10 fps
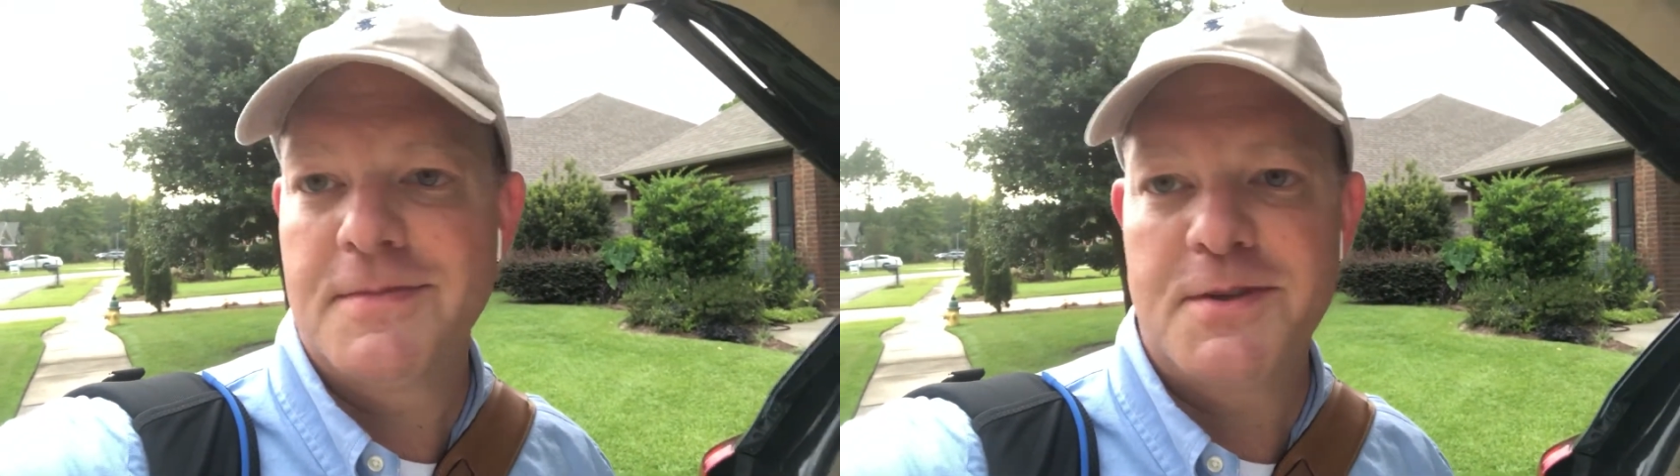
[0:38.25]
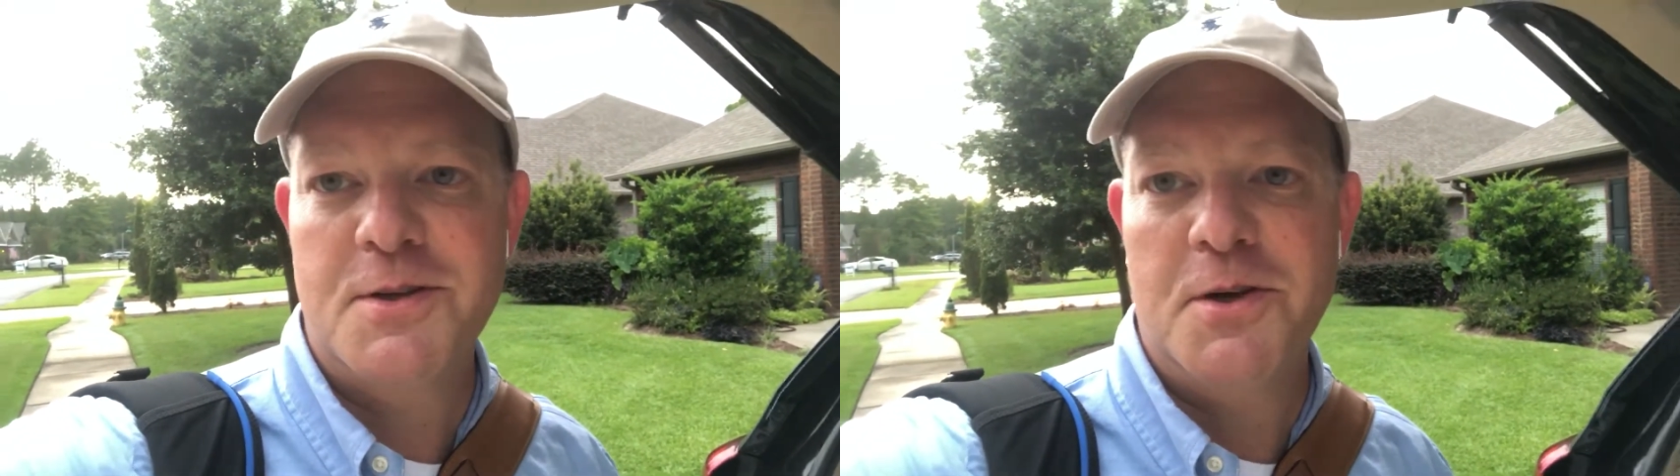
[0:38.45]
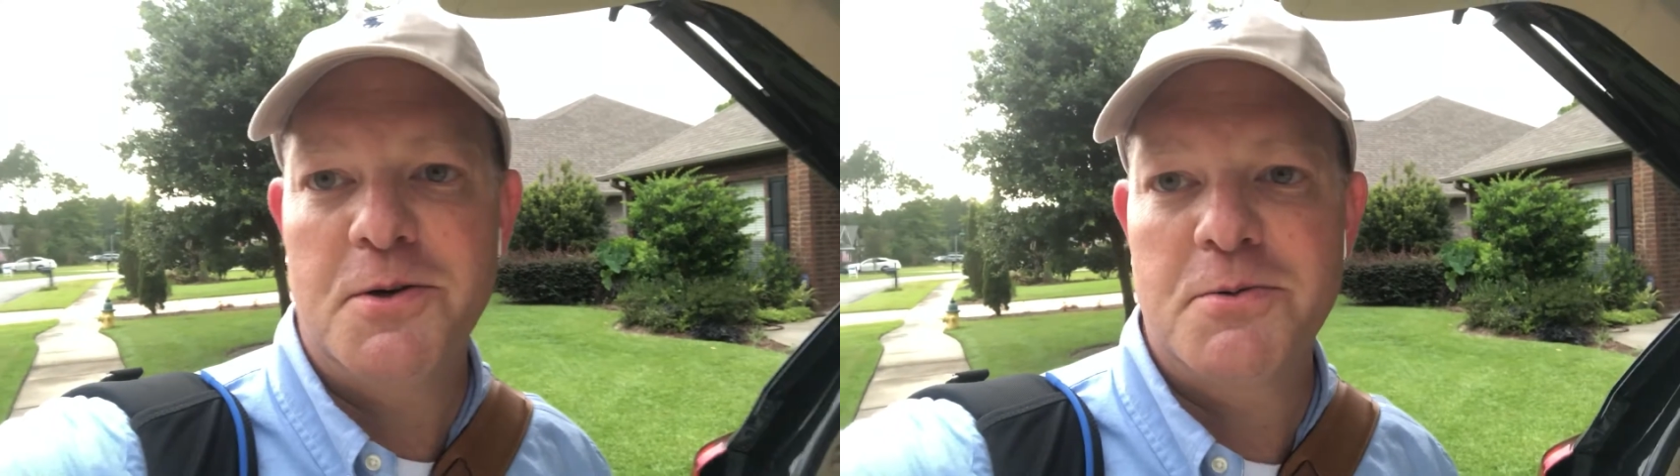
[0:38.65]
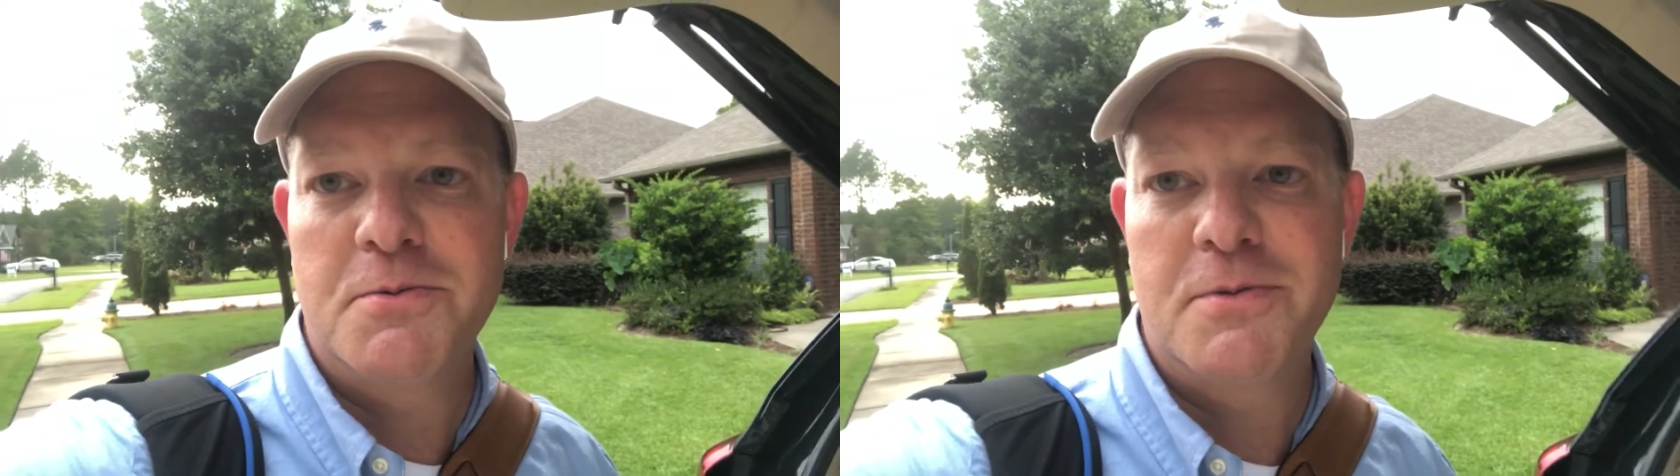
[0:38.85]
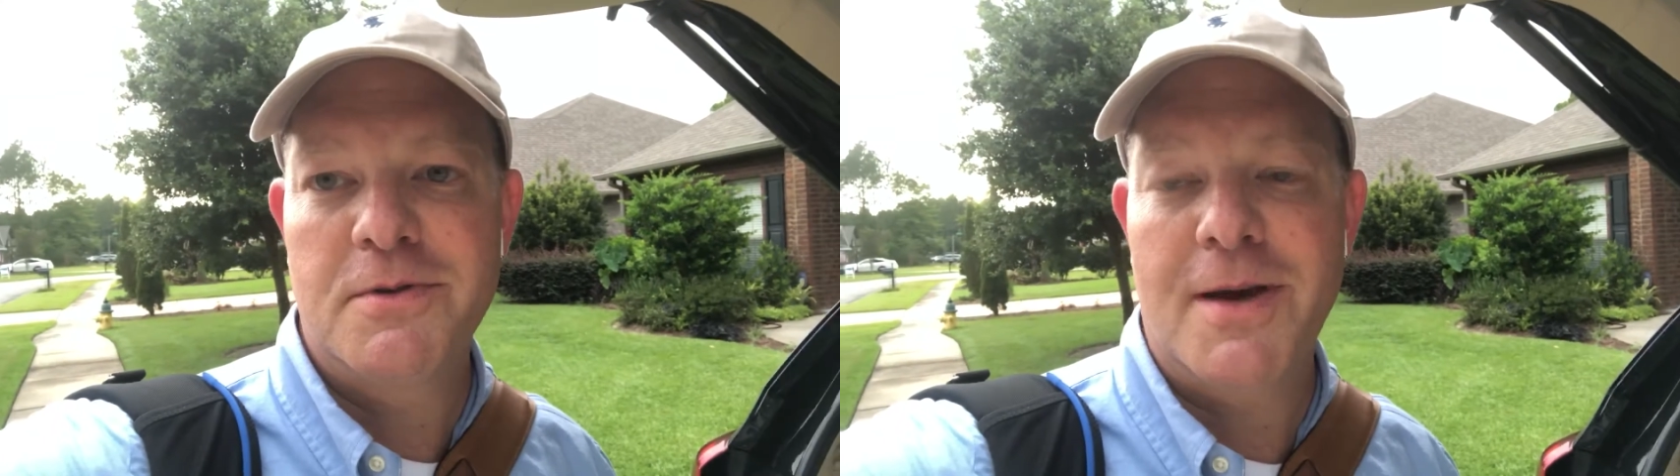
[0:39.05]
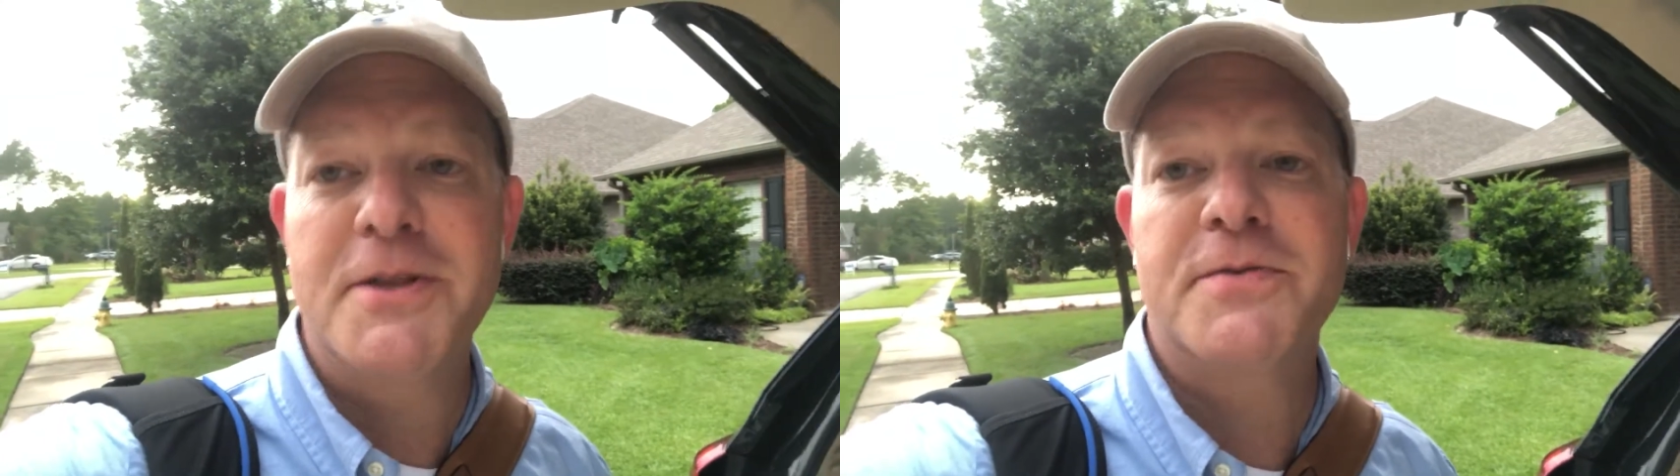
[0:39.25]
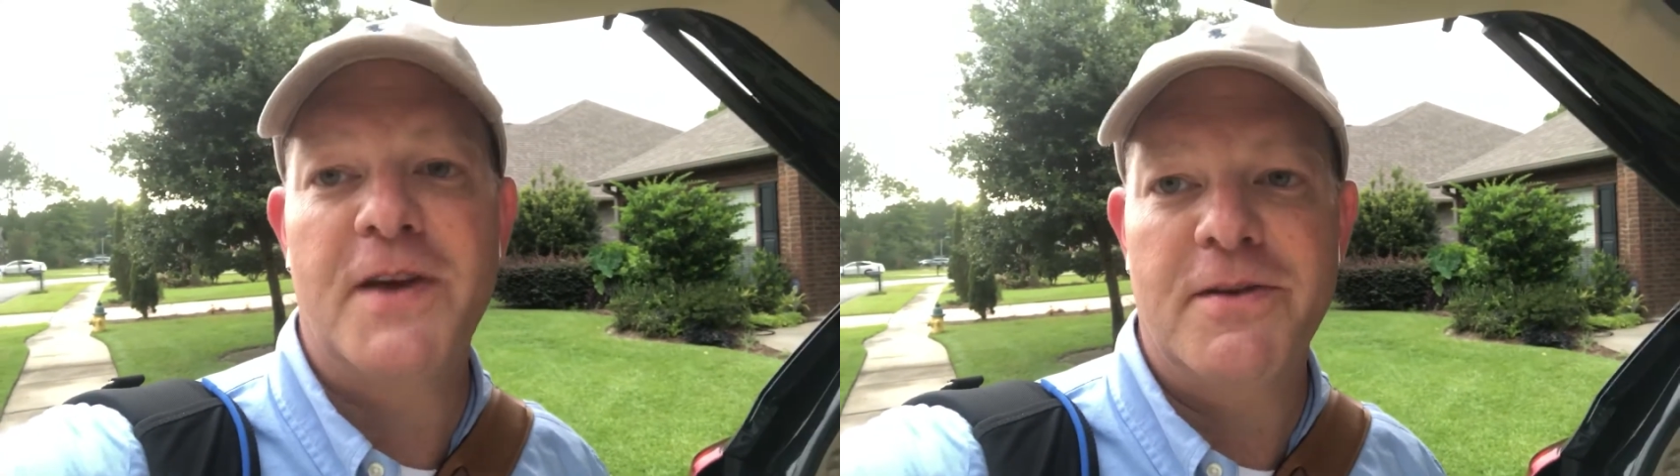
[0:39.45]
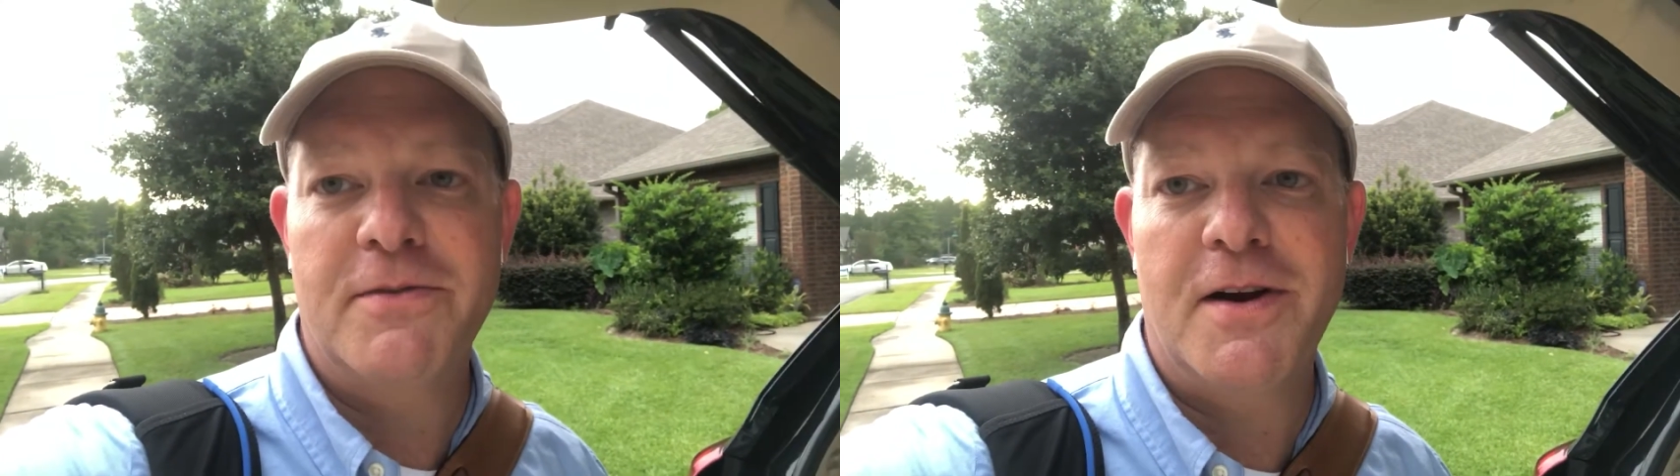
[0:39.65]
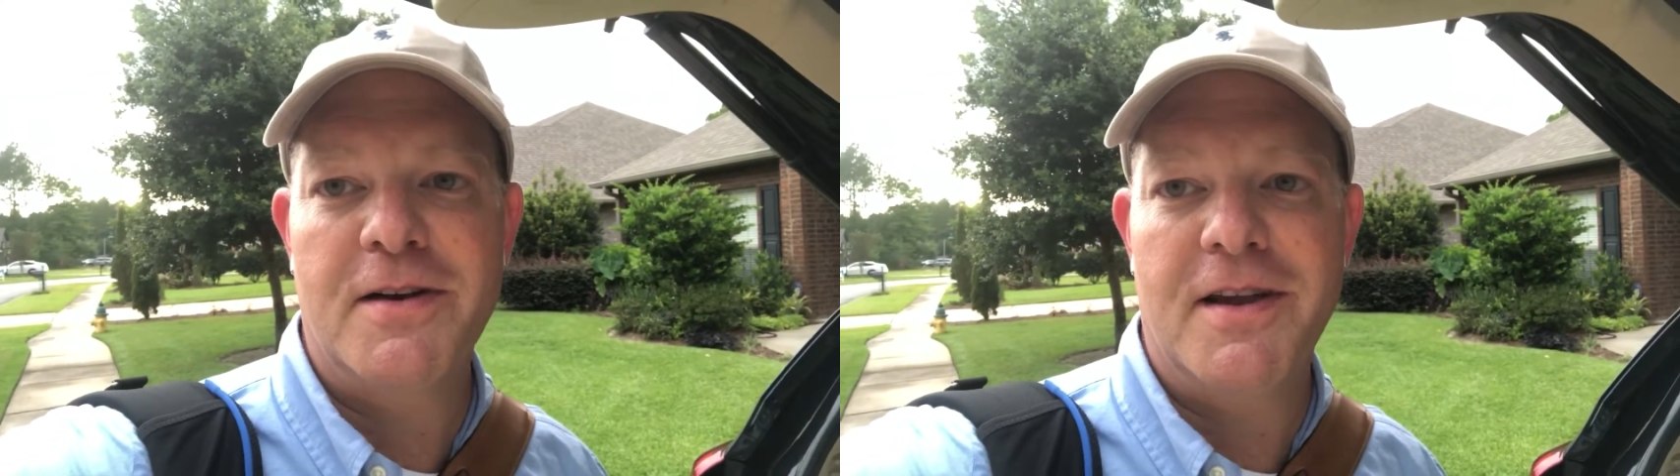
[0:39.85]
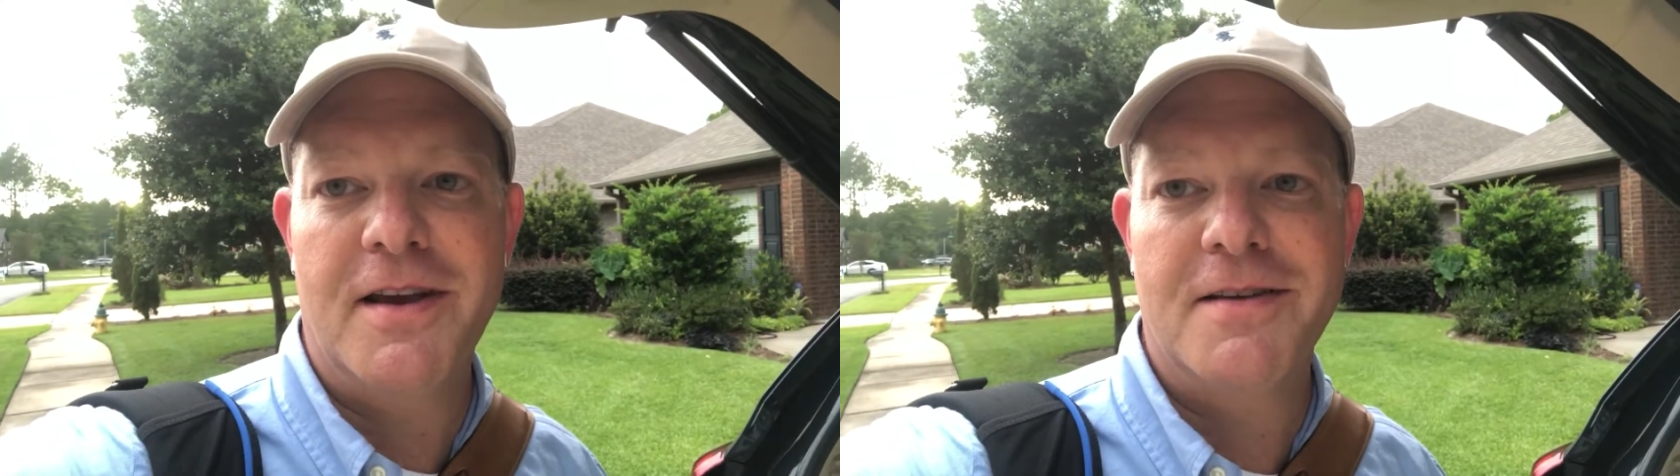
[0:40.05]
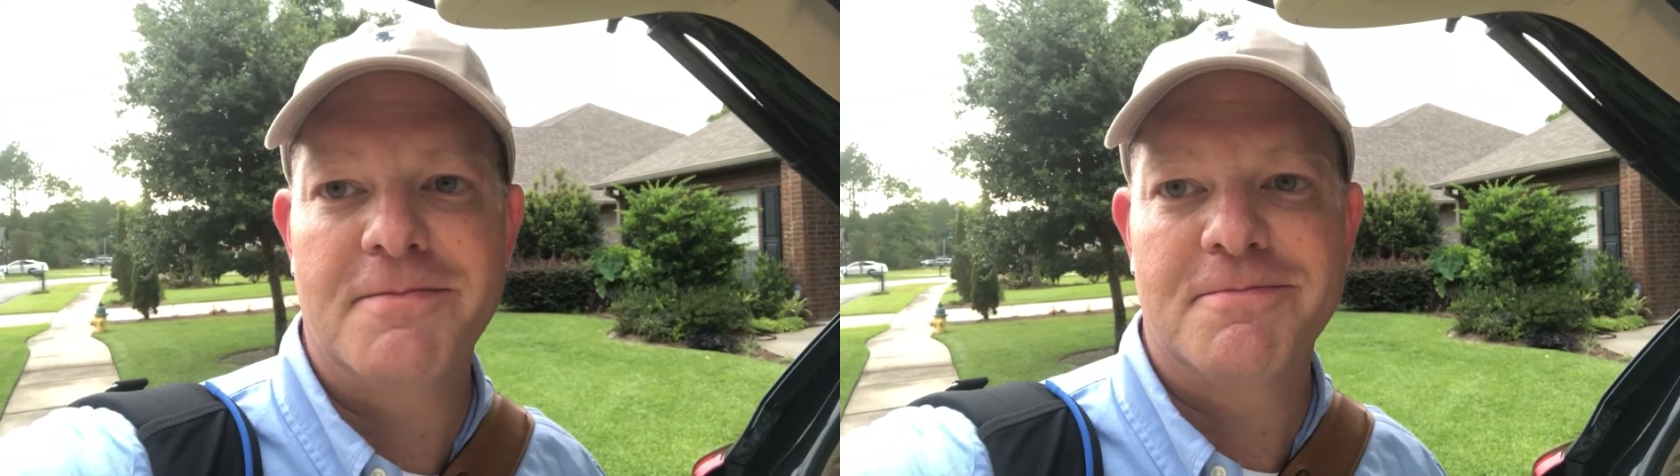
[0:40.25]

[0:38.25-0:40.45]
So, not much fanfare today,